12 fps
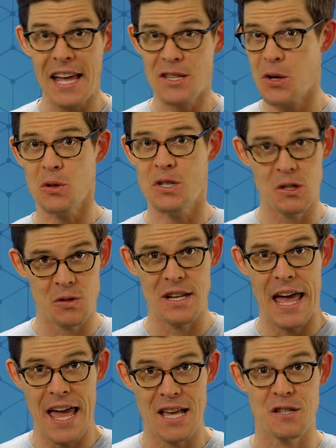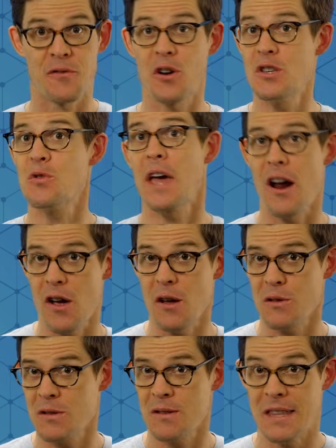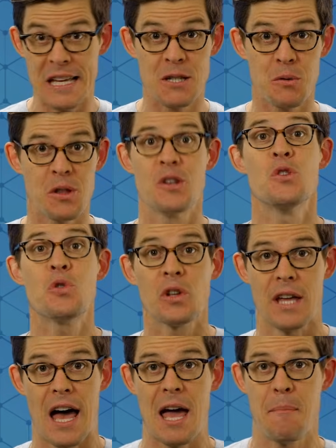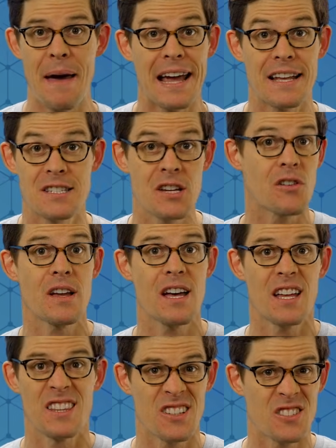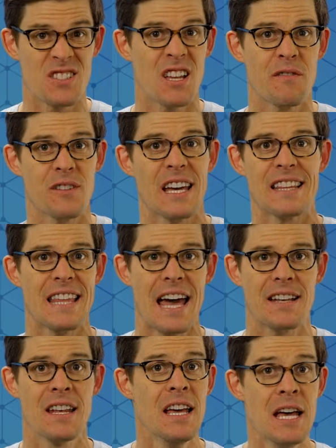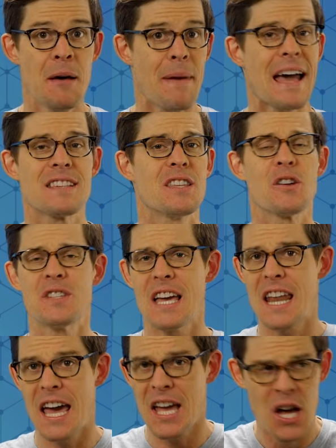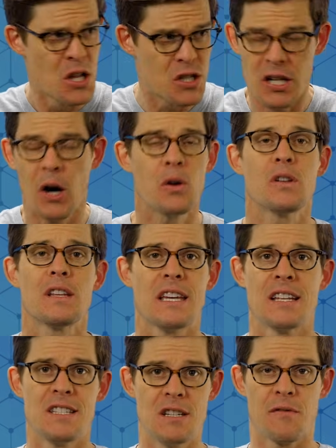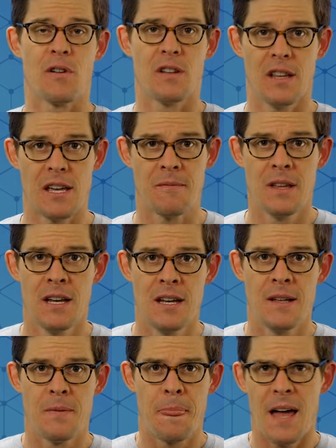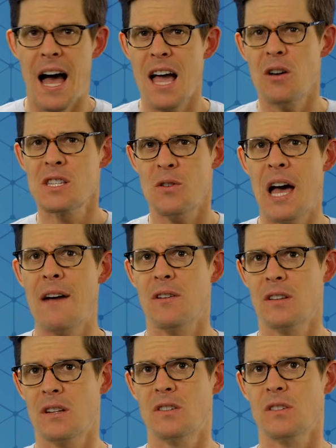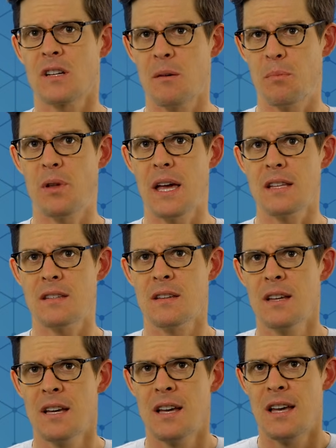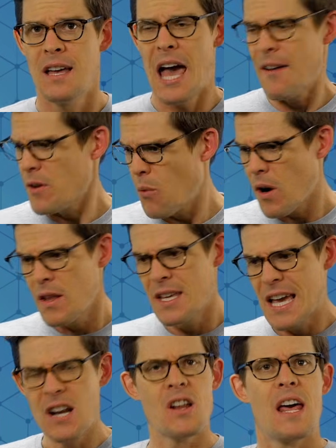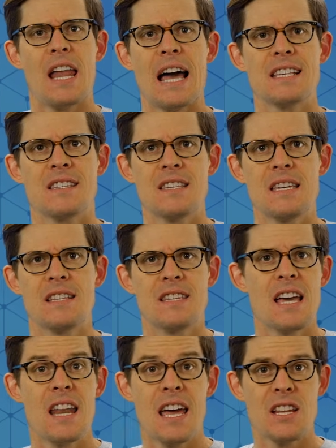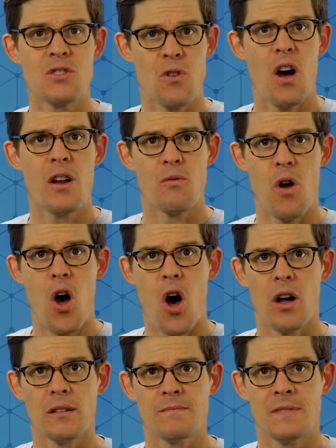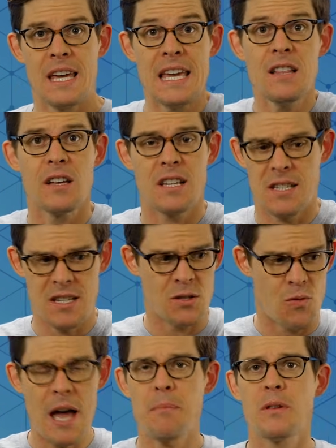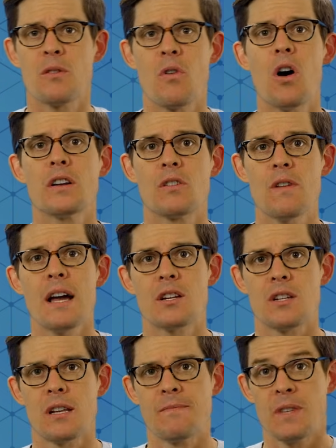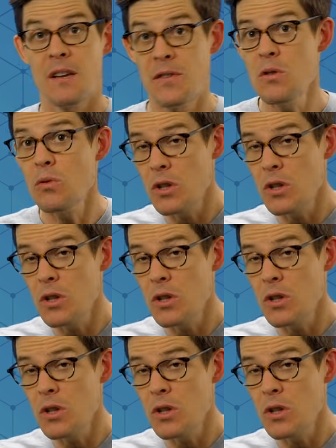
I told you today is for eukaryotes, things with nuclei, bacteria and little stuff like that packs their D N A totally differently. I also have a little complaint. Everywhere on the internet I see D N A drawn wrong. the helix is wrapping the wrong direction. If you